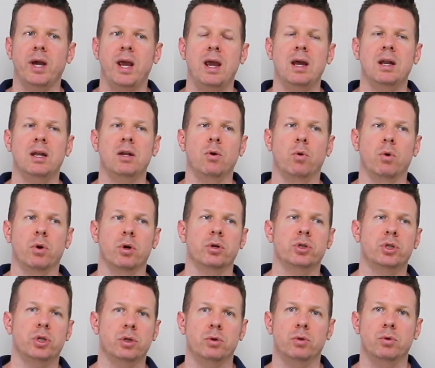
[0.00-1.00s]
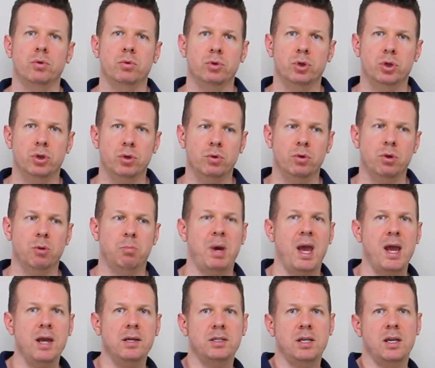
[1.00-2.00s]
And in order to do the
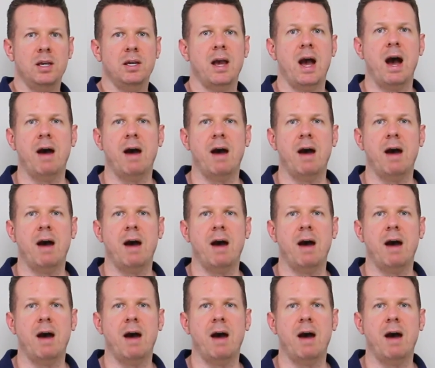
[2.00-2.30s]
painting